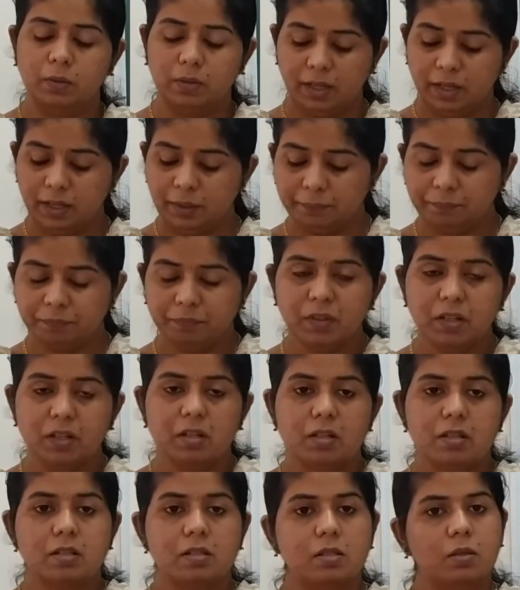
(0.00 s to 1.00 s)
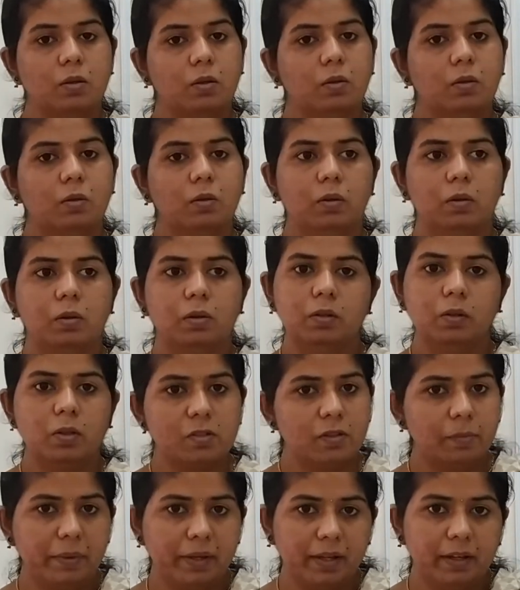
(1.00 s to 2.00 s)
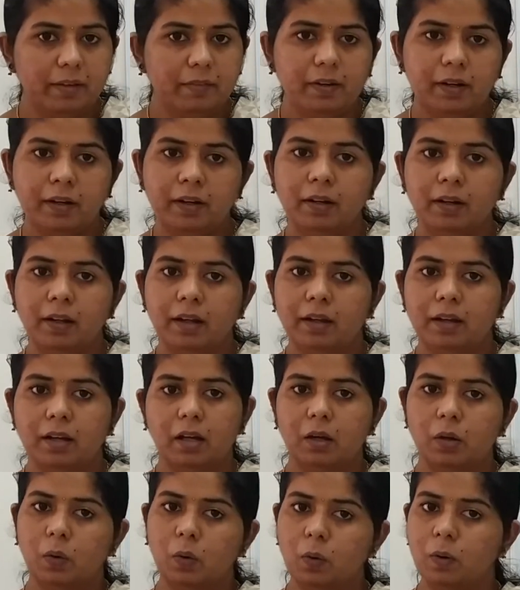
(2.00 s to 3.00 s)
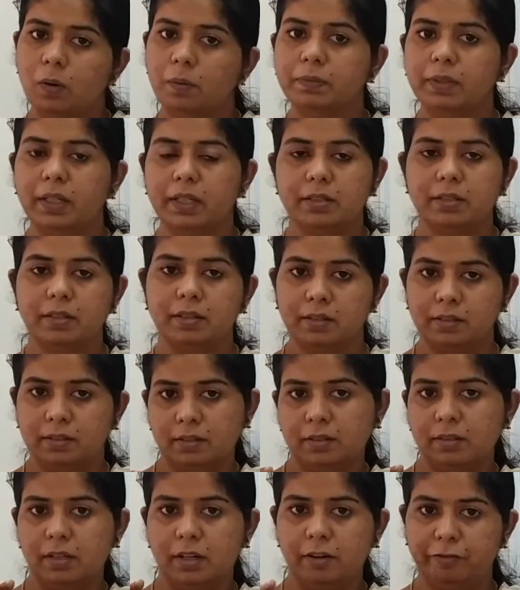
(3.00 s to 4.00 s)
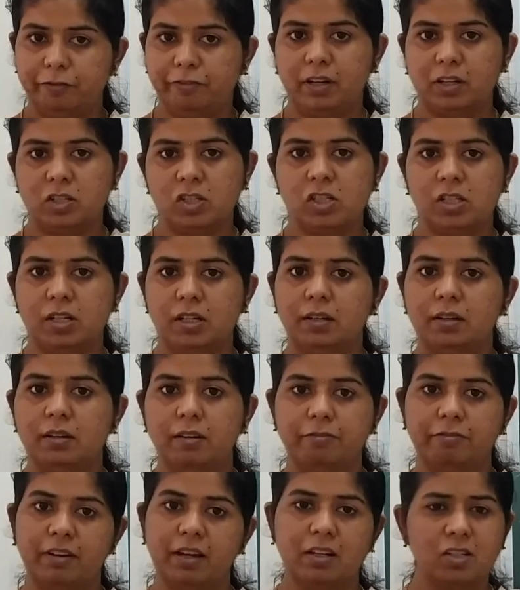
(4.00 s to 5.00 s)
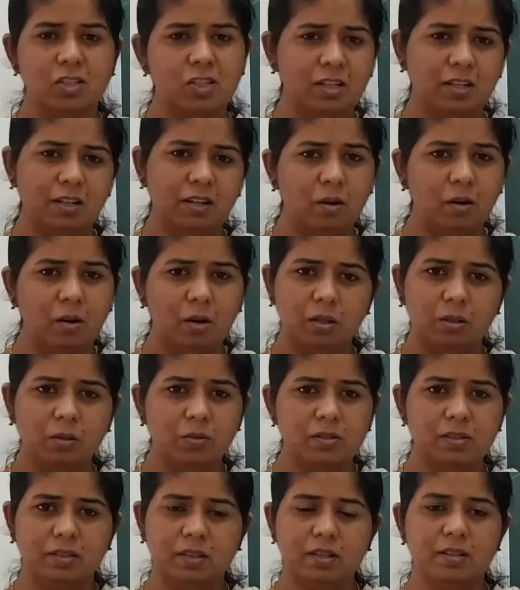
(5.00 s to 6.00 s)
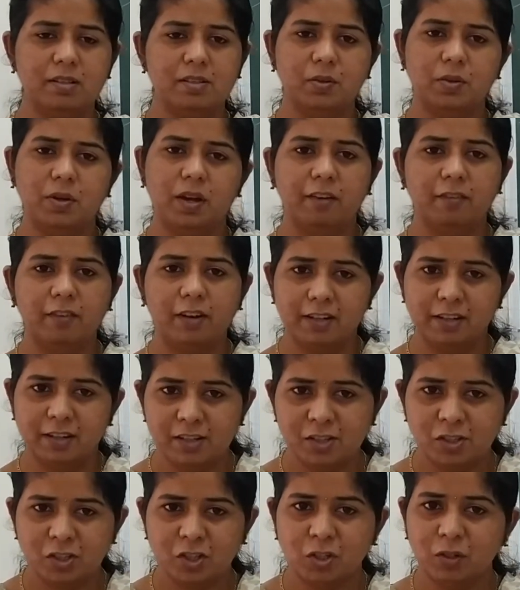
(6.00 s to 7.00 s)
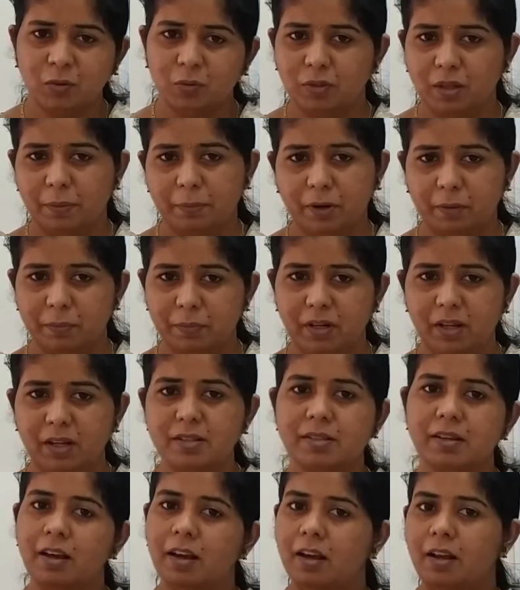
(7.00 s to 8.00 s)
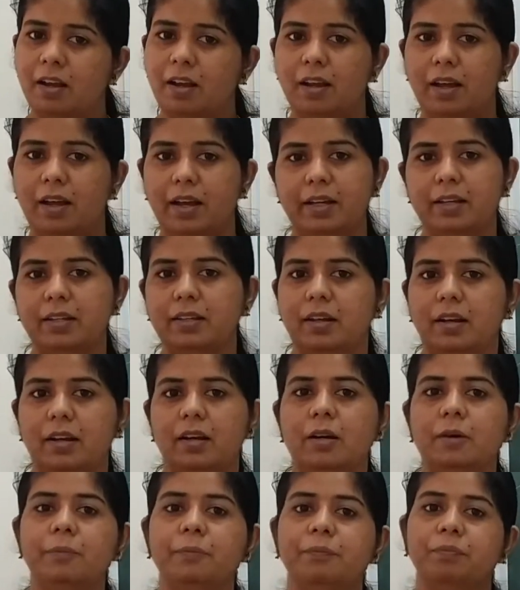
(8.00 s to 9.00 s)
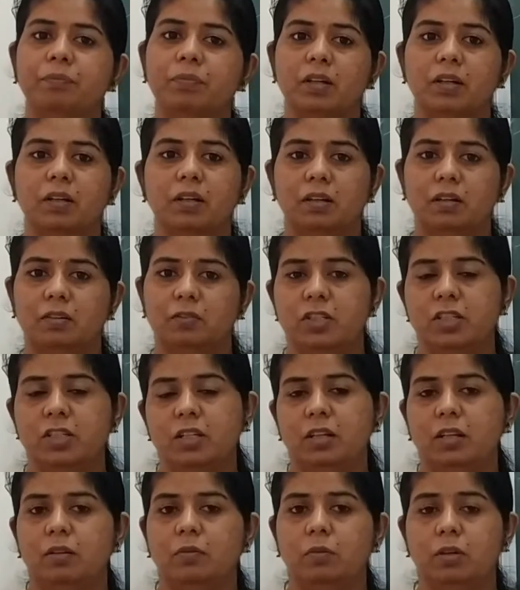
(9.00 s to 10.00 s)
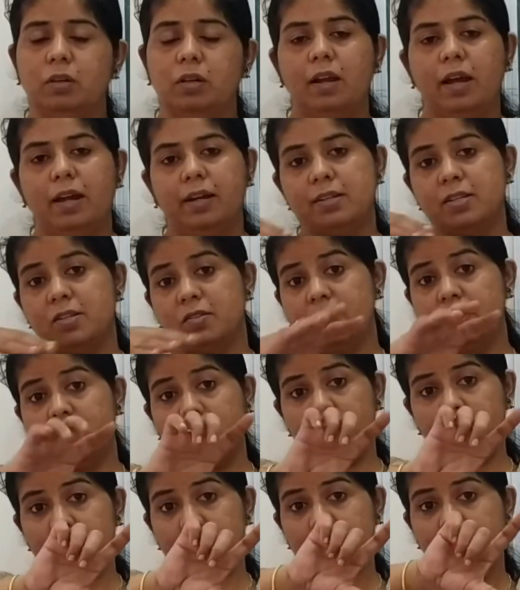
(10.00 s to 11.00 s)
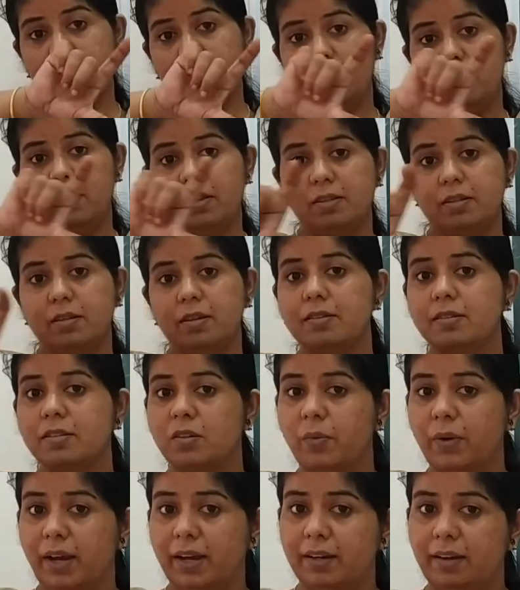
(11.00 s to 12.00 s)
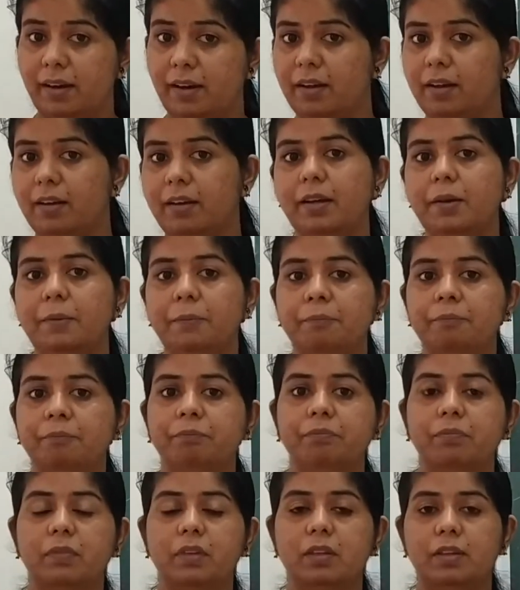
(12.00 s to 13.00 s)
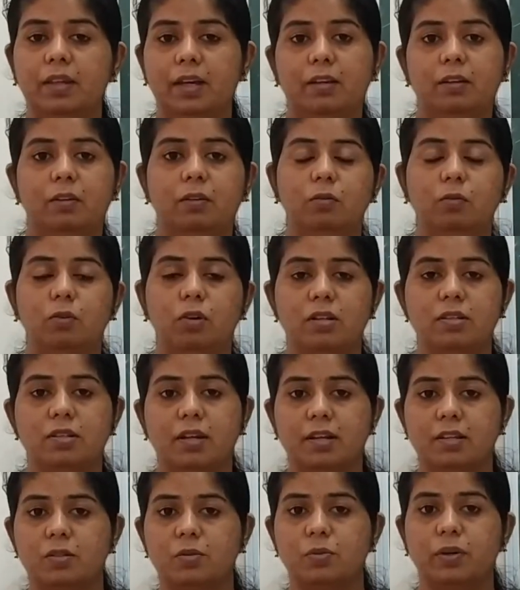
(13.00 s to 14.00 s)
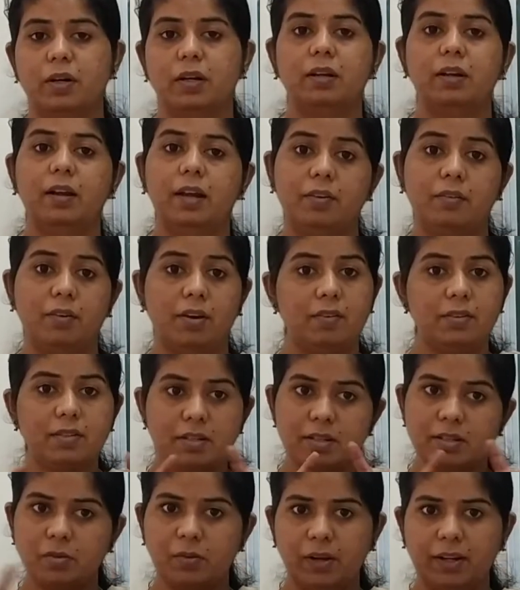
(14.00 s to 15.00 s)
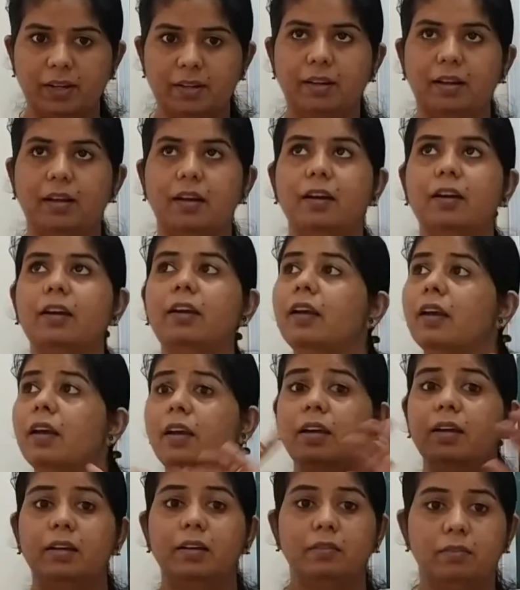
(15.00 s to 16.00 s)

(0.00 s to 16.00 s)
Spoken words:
Okay. So notes will be given, and I hope that reflection, all those things you have understood. The properties, light, there are light travels in a straight line. Then what is the next one? Light travels in a straight line.